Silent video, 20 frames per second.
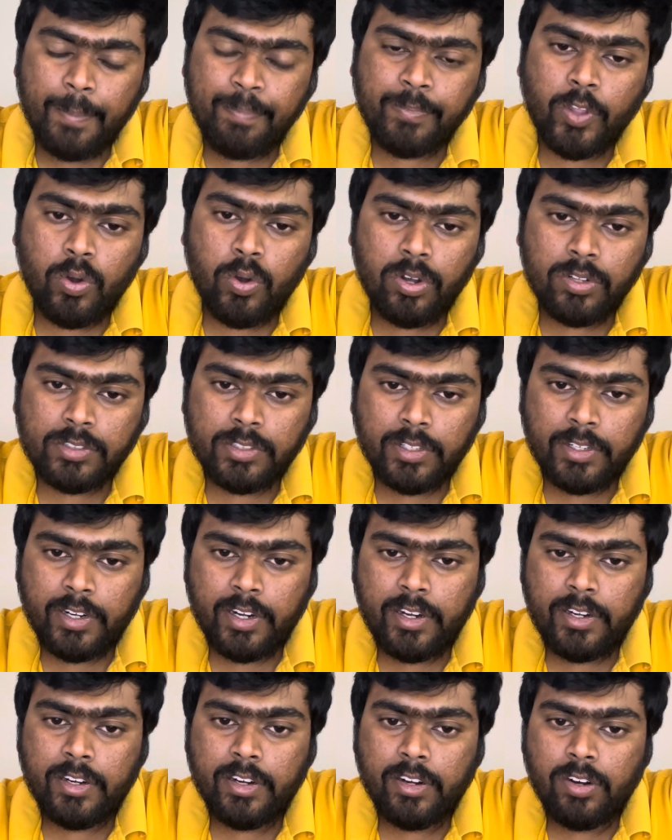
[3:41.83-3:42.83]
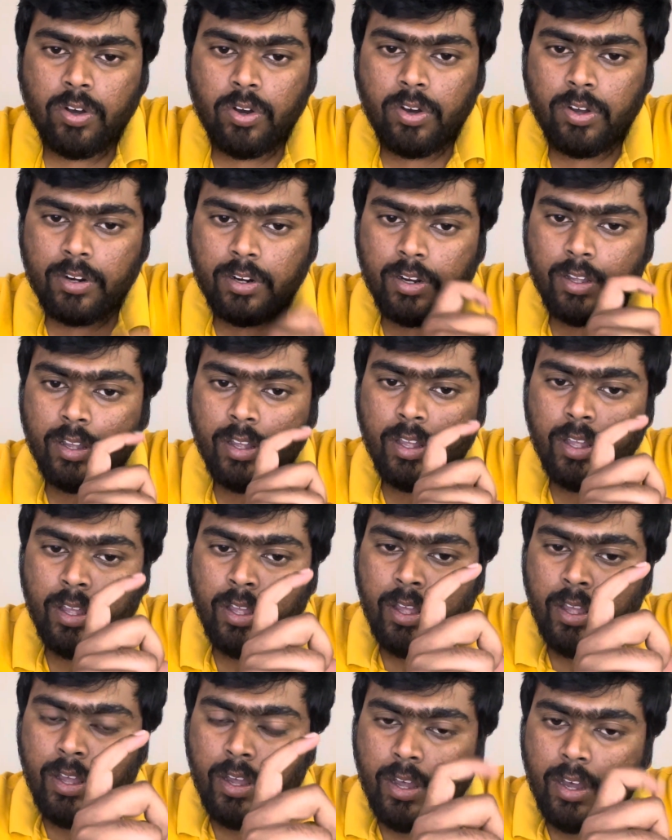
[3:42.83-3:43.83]
concentrated on
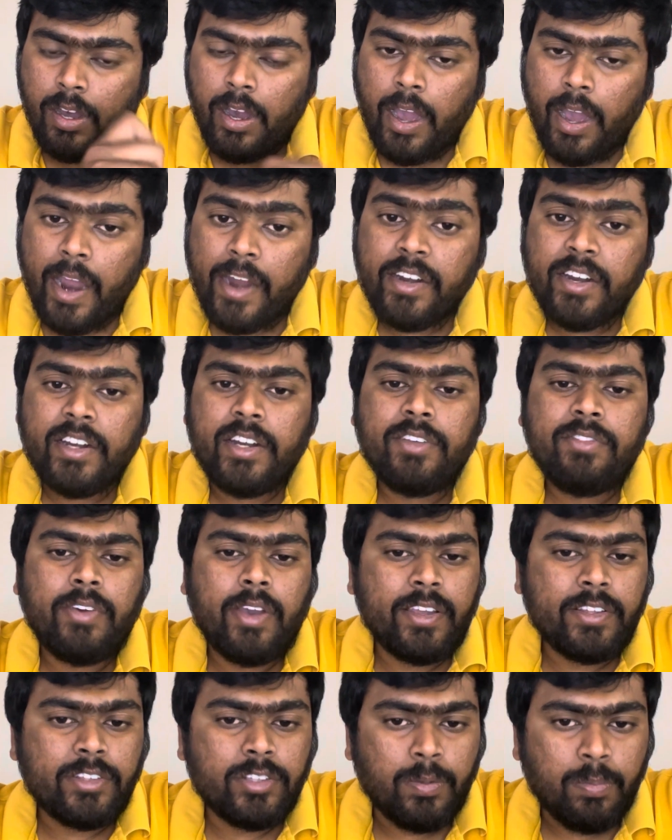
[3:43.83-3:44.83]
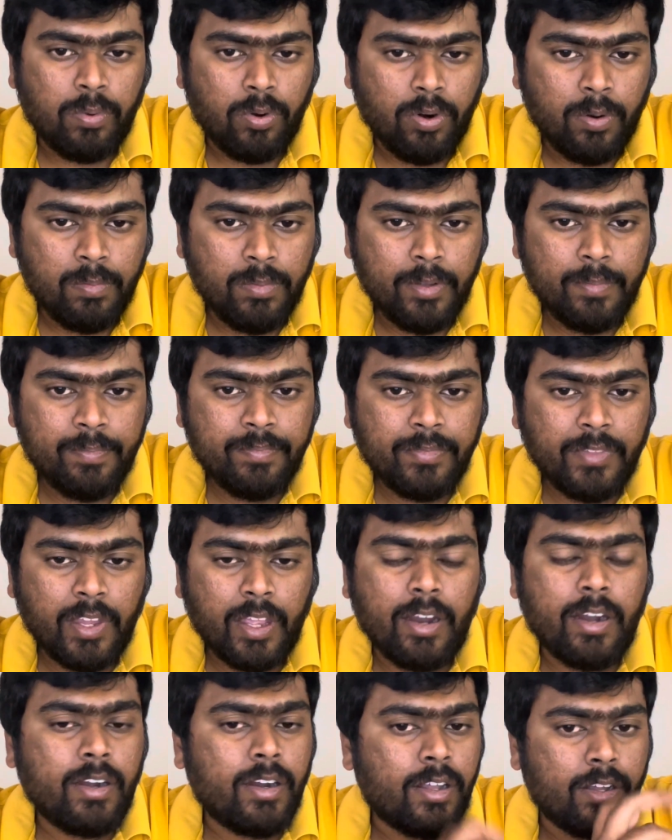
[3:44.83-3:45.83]
identifying the problem
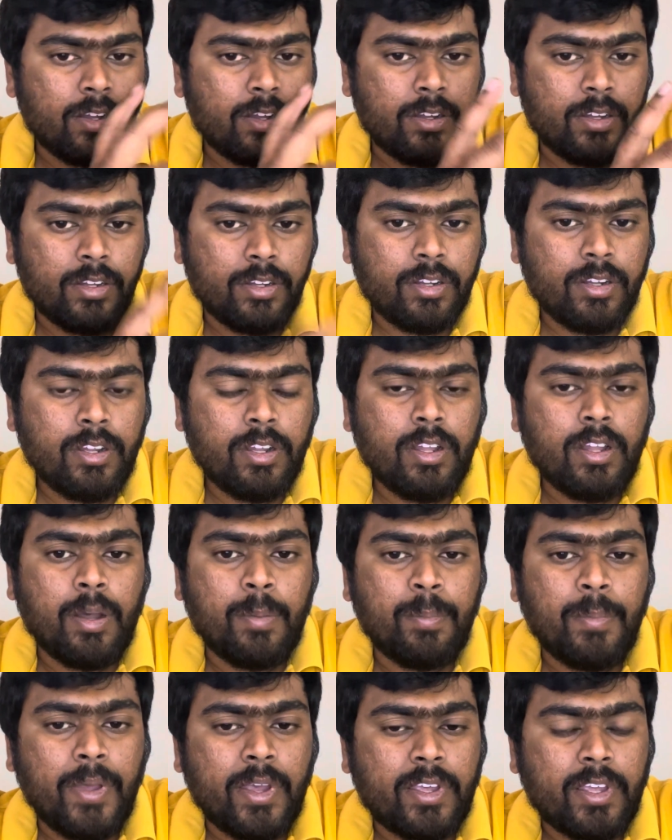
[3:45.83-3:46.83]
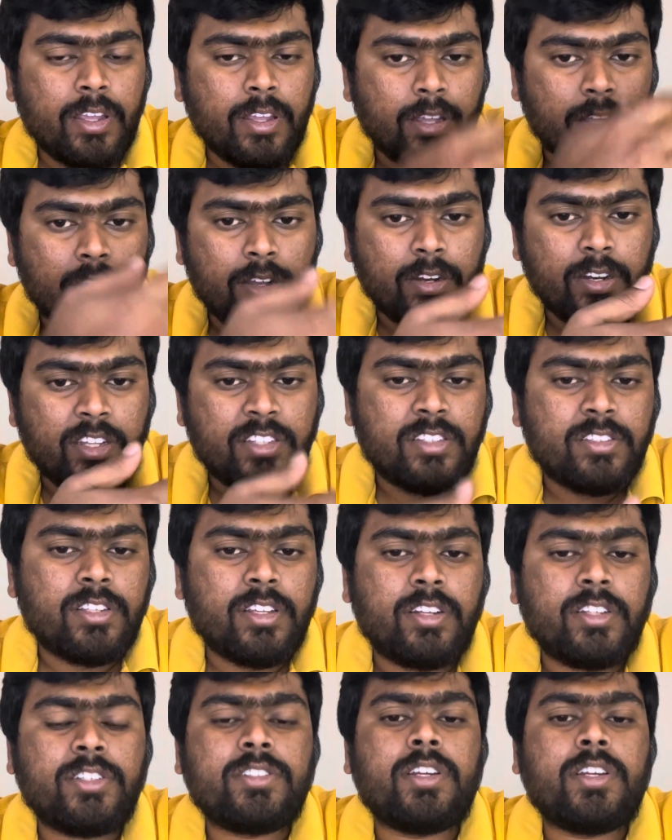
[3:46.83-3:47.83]
and making
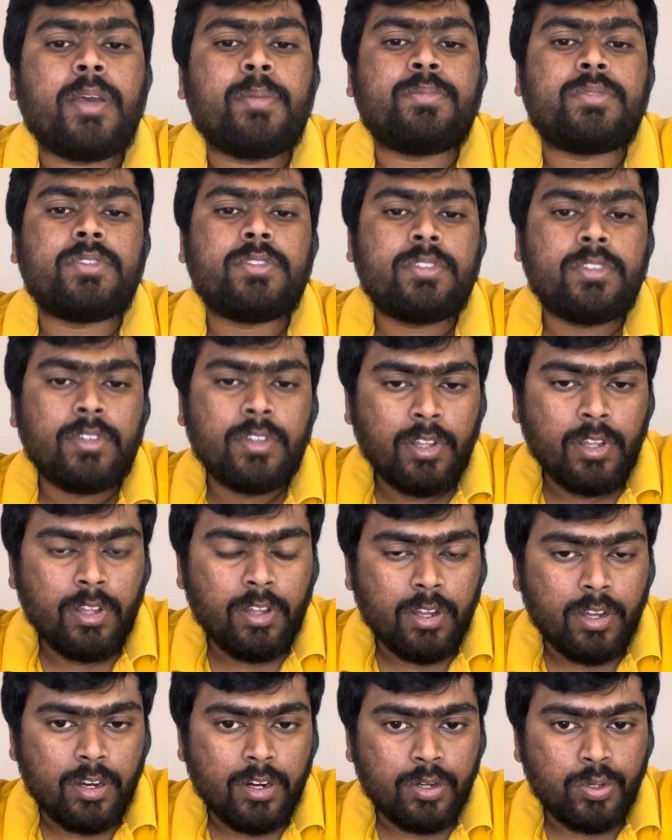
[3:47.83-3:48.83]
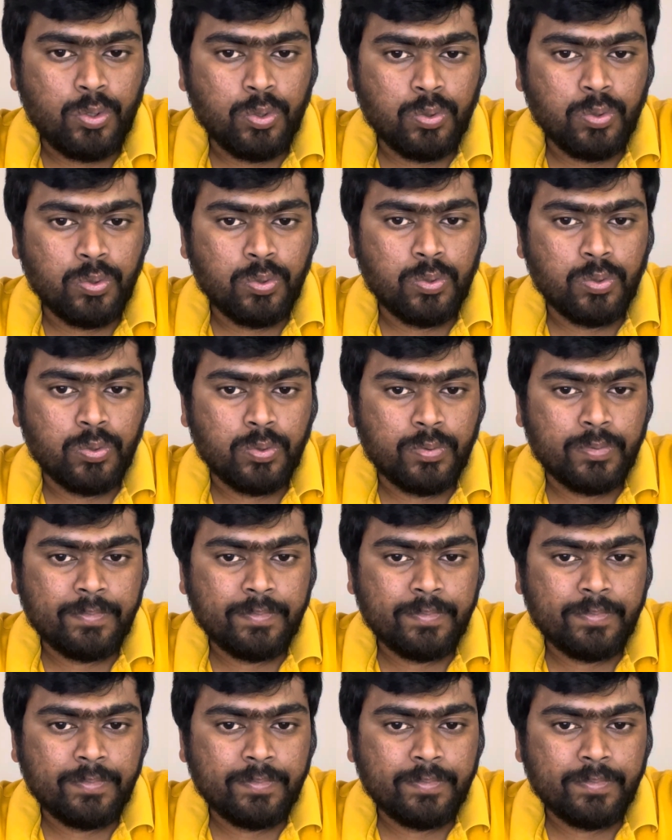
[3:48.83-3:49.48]
necessary steps to